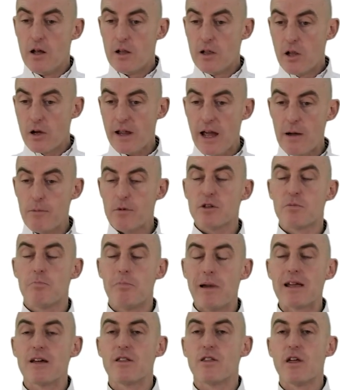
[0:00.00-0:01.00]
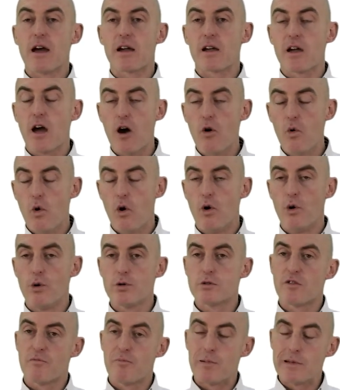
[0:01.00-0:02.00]
Look how much bigger their
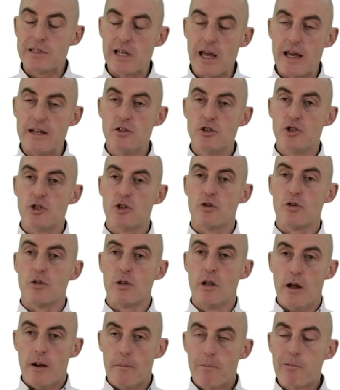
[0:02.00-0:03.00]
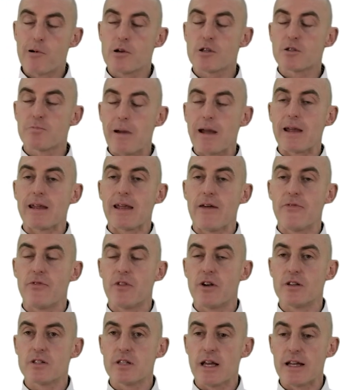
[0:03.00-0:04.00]
cohort of potential prospect
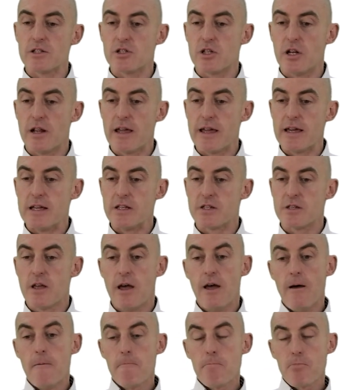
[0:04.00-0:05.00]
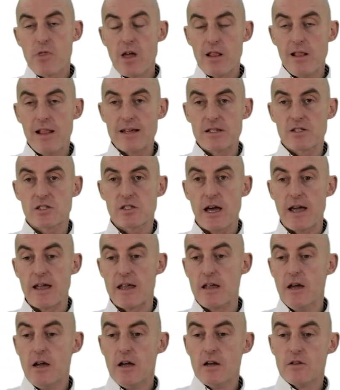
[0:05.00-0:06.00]
candidates actually is. Then let's
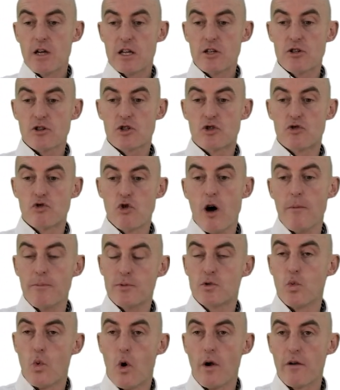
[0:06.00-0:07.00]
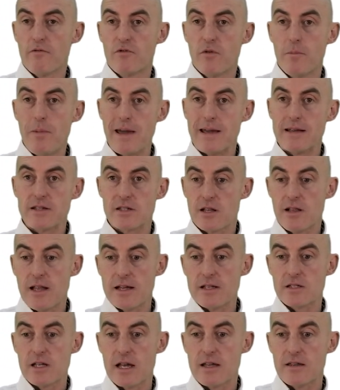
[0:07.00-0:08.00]
say they just dropped one of the bits. And
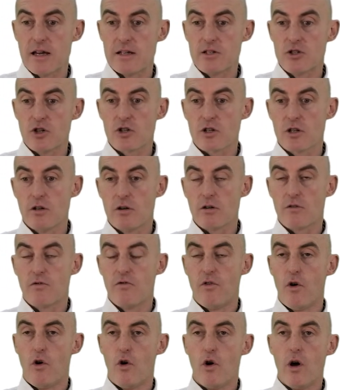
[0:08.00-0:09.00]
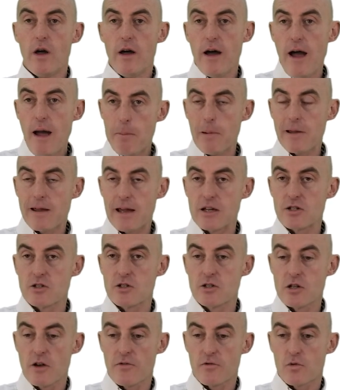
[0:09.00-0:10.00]
let's say they just looked for
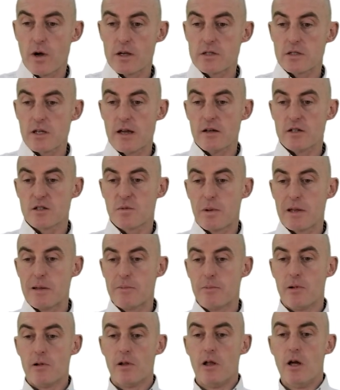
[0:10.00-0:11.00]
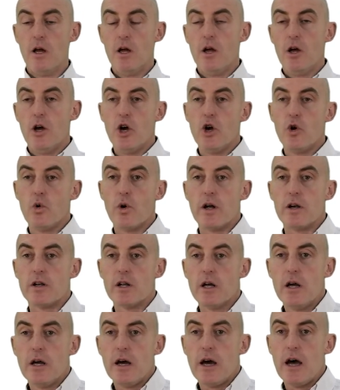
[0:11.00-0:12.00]
application software salespeople who
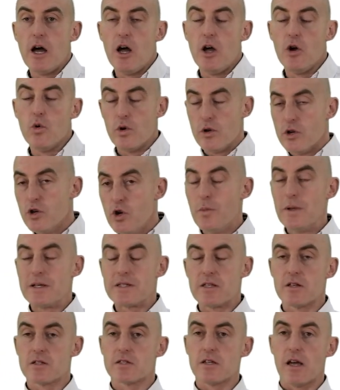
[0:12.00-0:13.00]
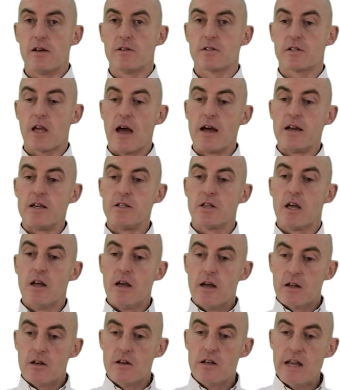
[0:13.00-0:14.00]
were new business sales guys.
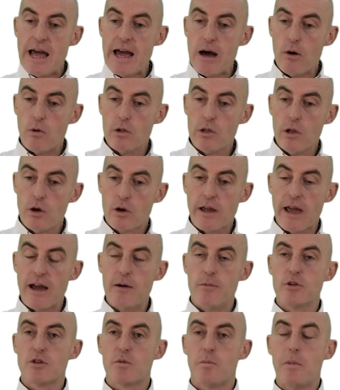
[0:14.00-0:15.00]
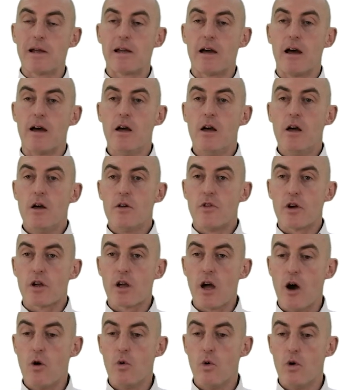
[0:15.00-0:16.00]
Now look how much bigger the
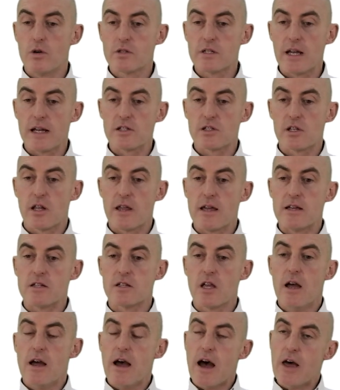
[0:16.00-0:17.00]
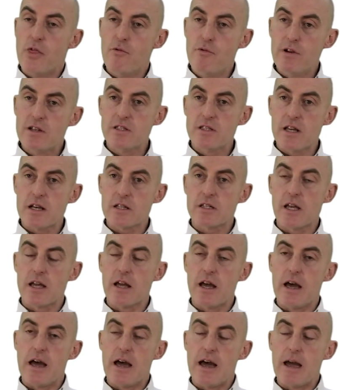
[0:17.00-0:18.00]
cohort actually is. And the reason that's
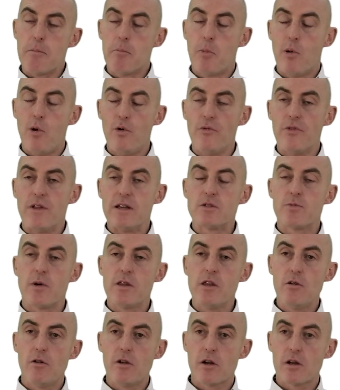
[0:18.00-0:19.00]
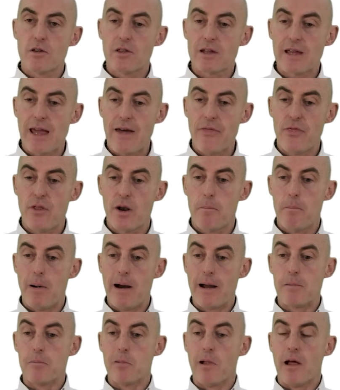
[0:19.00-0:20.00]
important is when you look at the candidate
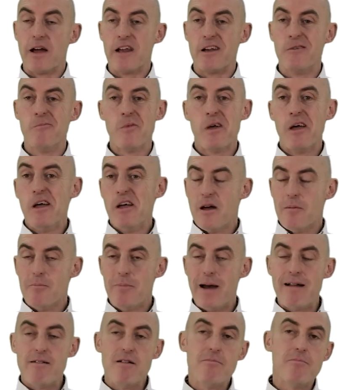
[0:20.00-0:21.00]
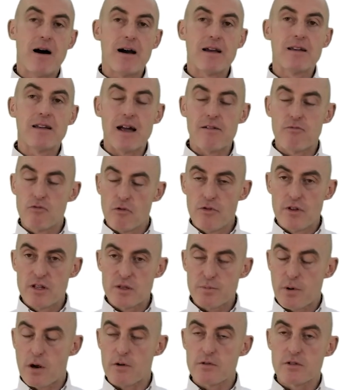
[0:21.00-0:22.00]
pipeline, bear in mind, I've run this
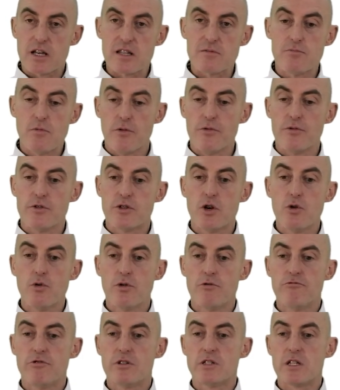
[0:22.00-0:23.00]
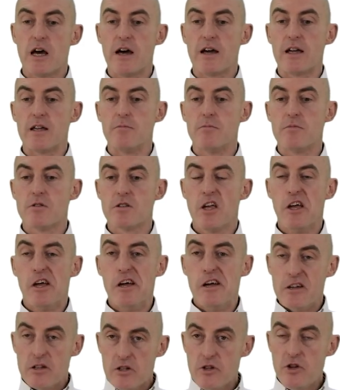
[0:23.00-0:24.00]
process more than 200 times.
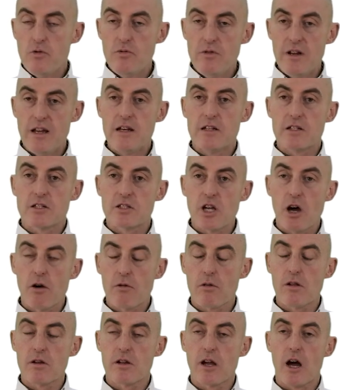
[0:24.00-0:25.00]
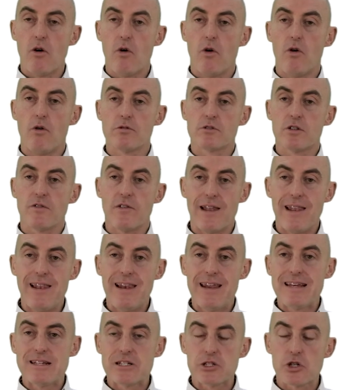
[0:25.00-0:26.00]
You need a total cohort of at
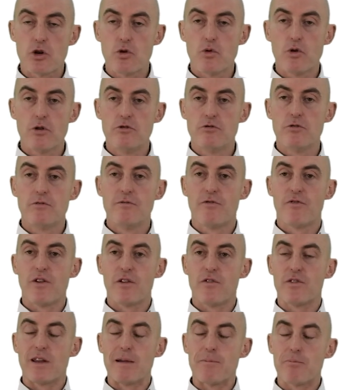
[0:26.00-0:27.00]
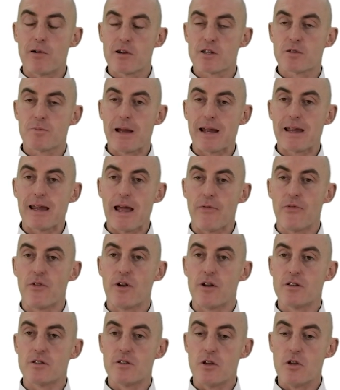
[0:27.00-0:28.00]
least 250 prospect
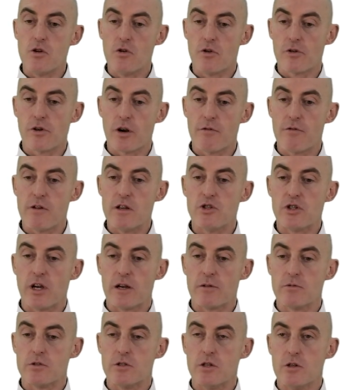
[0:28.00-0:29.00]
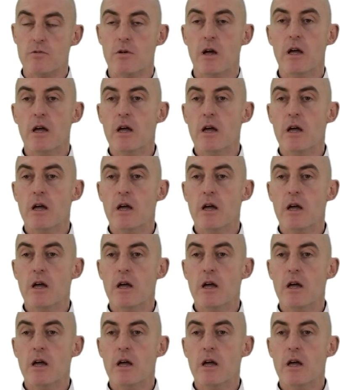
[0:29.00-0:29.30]
candidates that you're going to reach out to.